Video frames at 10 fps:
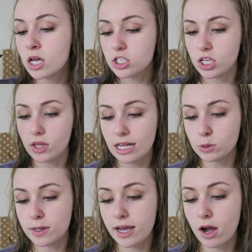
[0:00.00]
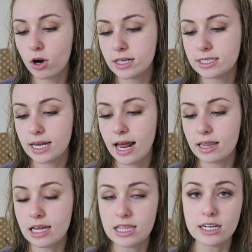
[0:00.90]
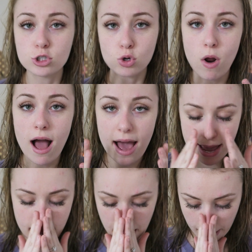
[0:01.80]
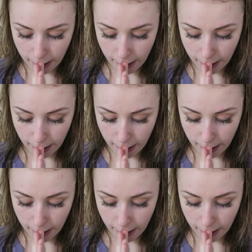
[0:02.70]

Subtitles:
So that's what I already did. I let that dry.